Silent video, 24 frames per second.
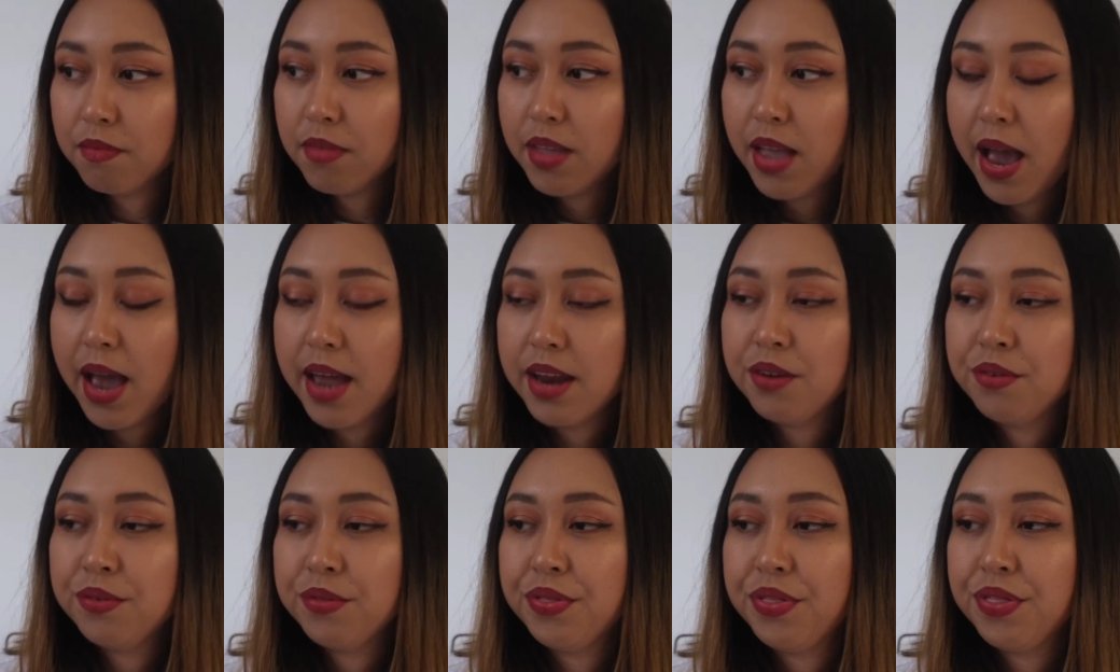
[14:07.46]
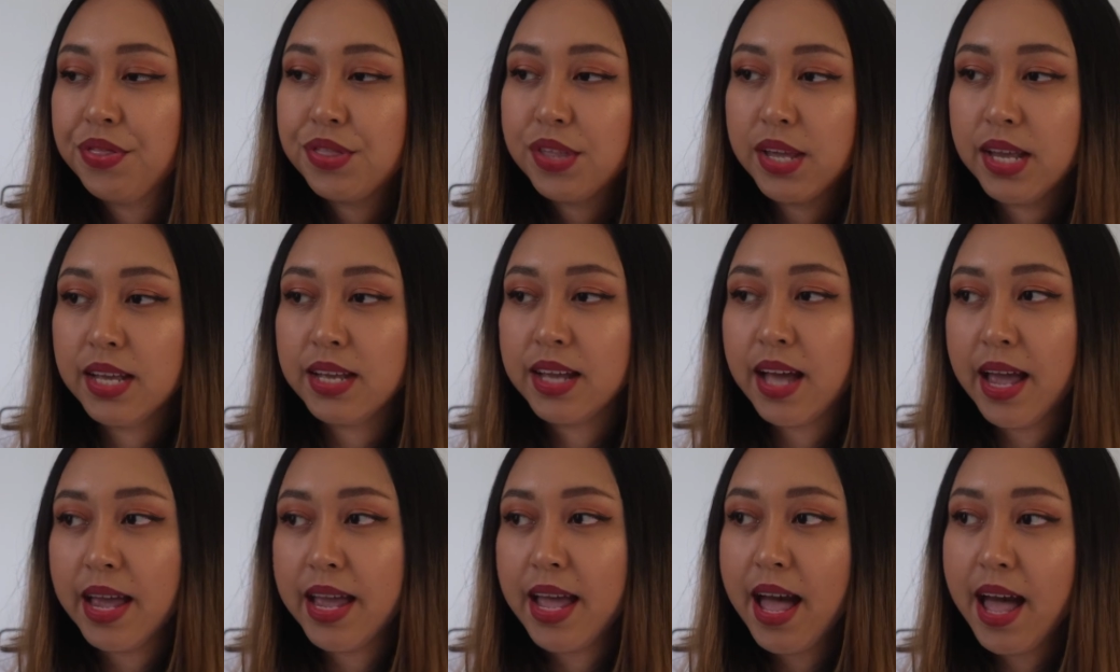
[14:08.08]
I don't think
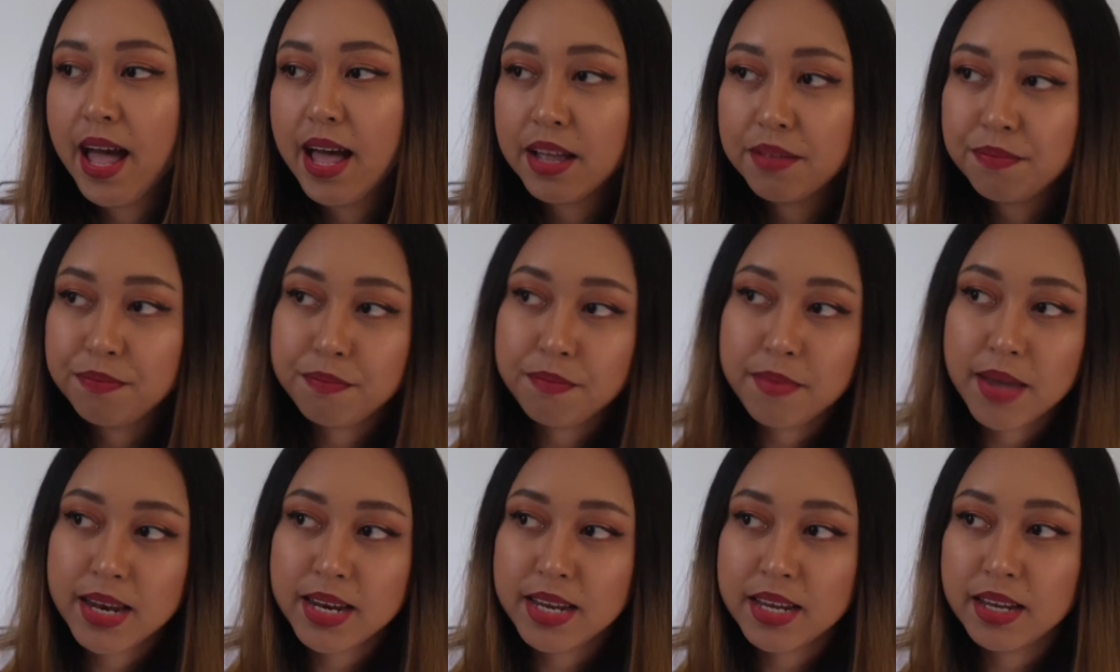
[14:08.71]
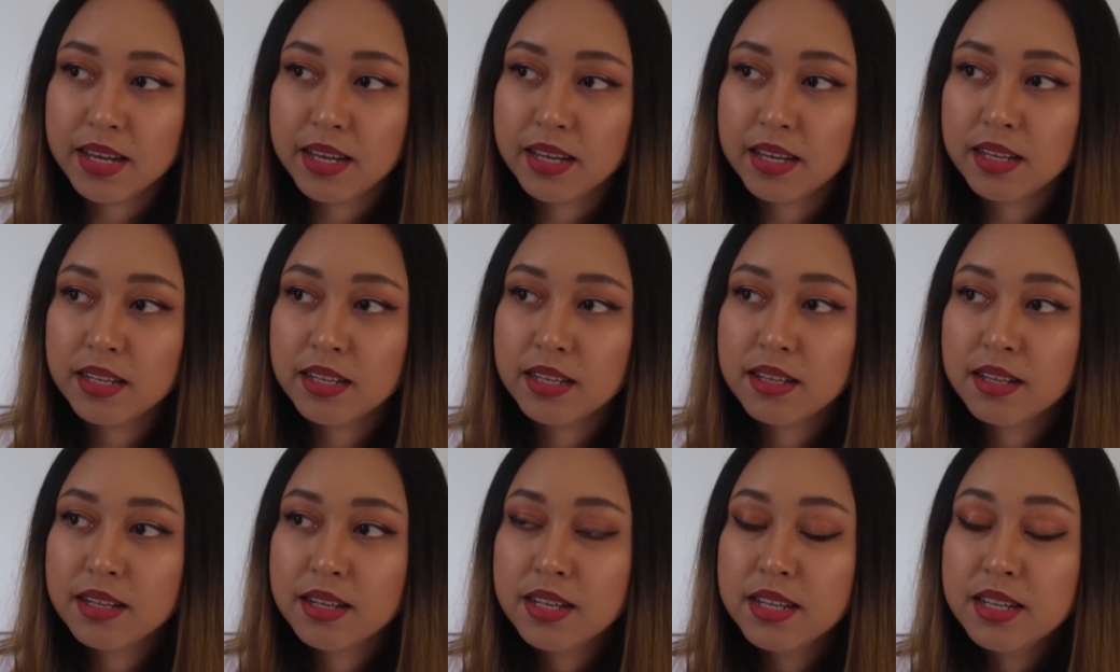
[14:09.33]
I had many
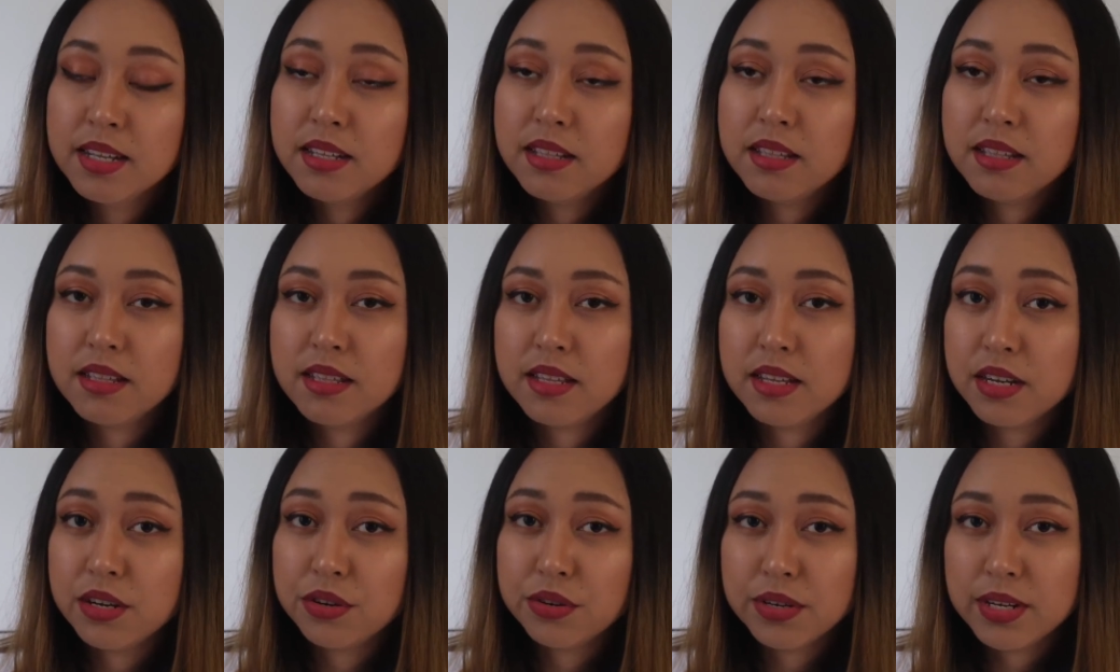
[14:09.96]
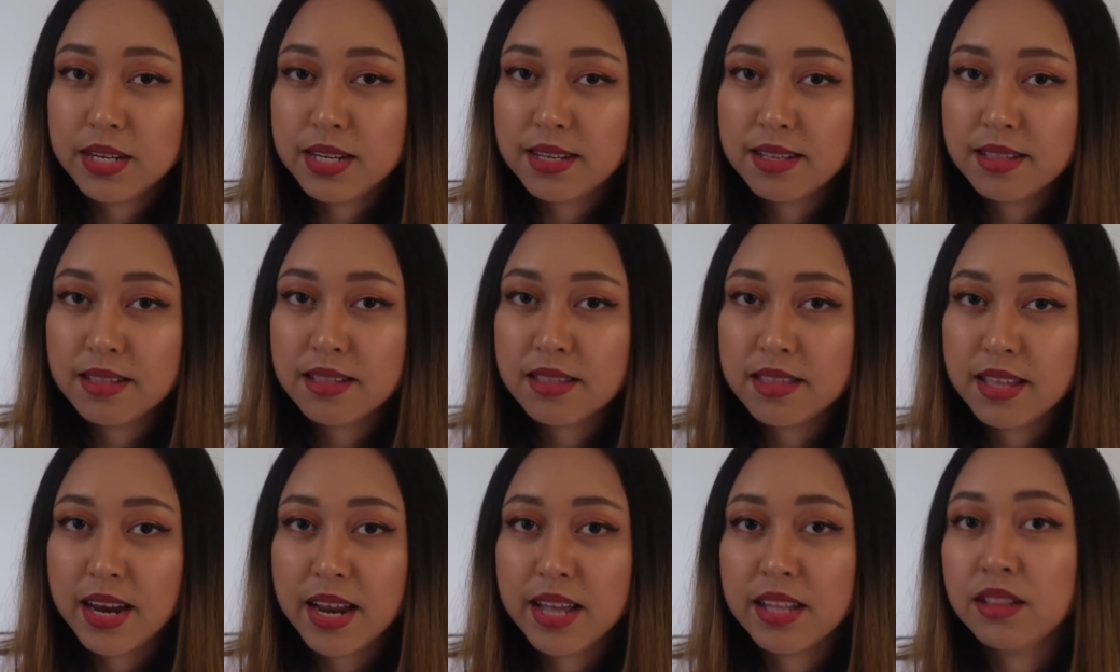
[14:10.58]
series
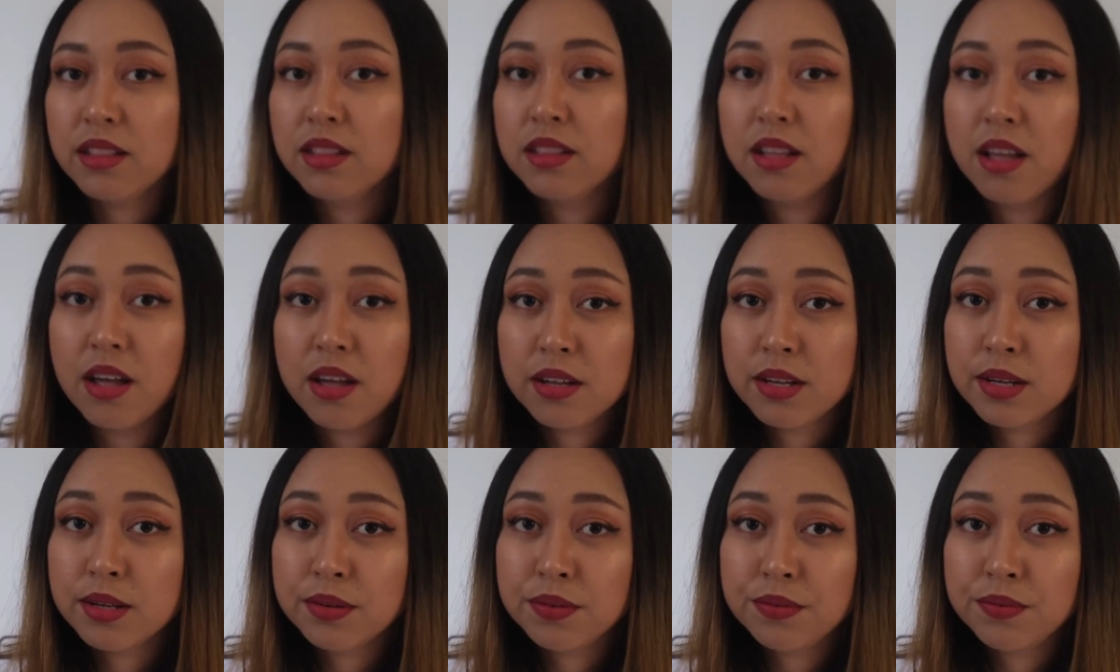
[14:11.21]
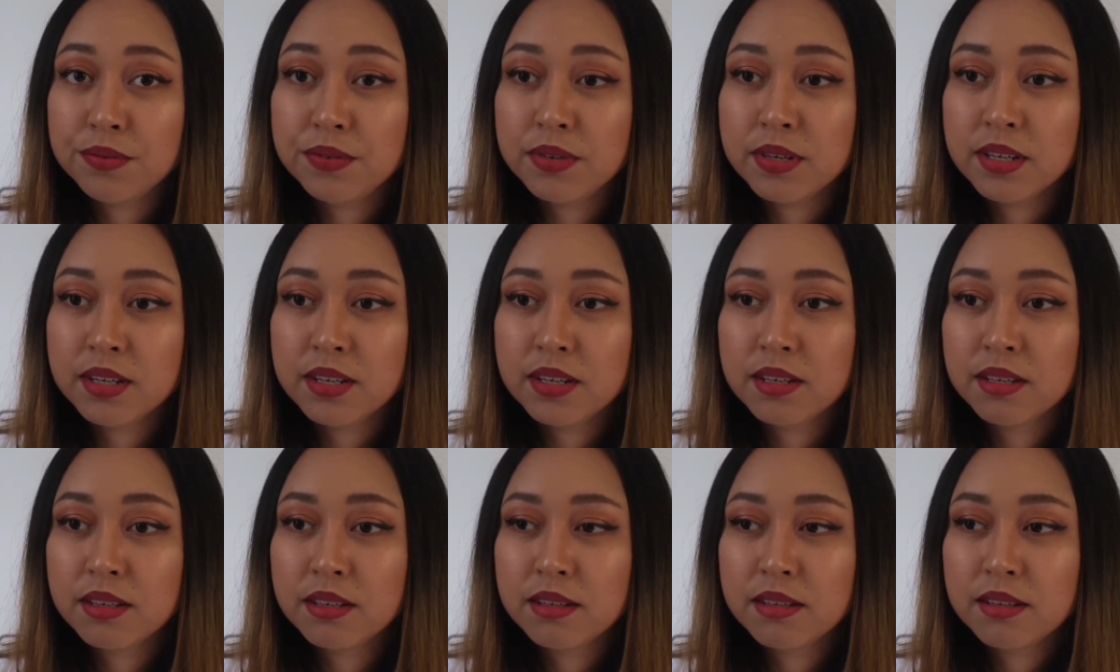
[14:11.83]
that I loved
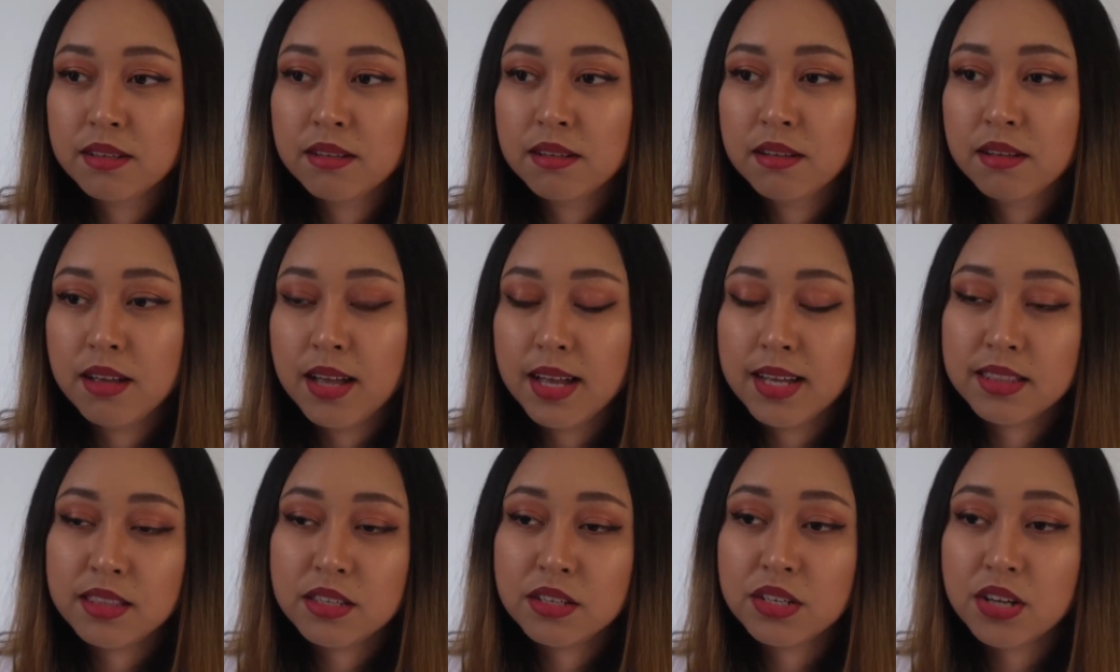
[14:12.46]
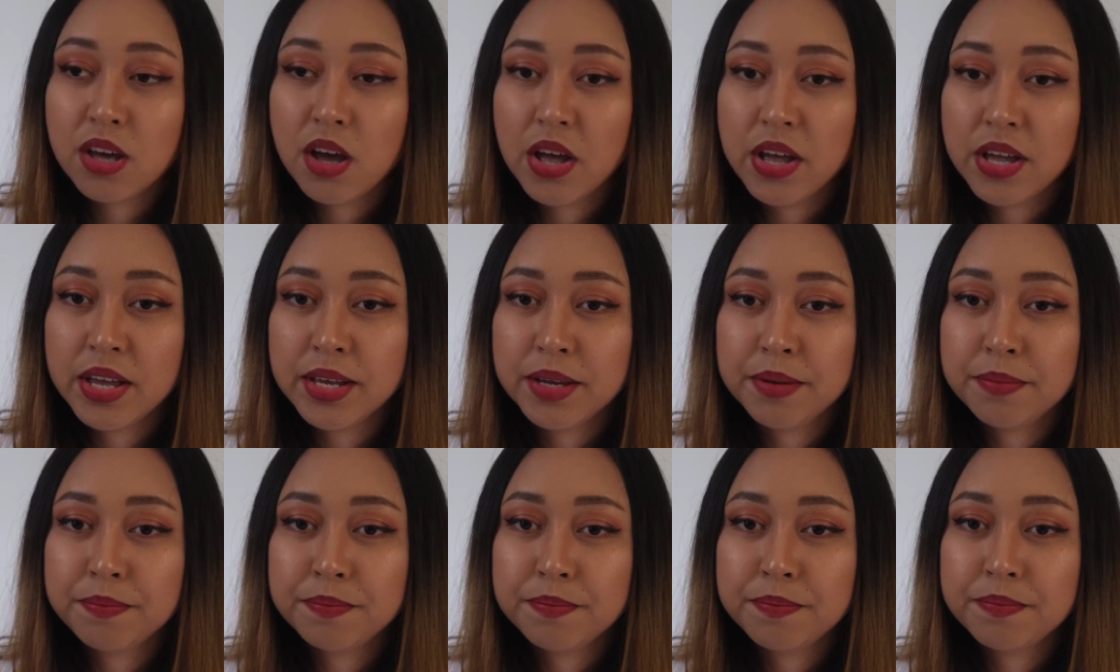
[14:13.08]
at the
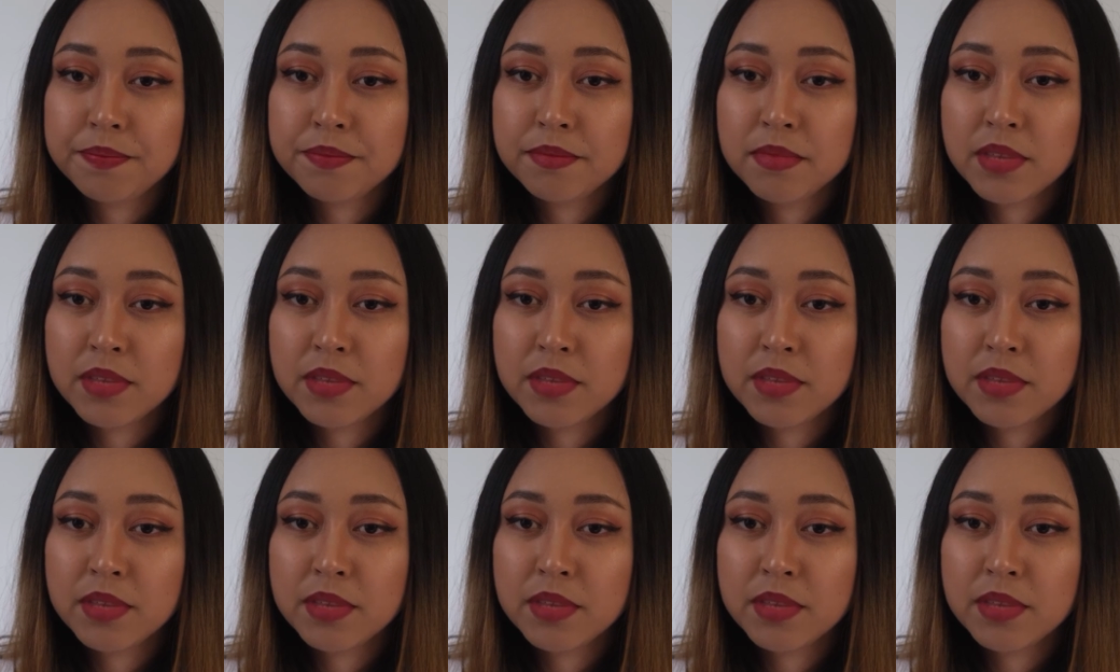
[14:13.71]
time.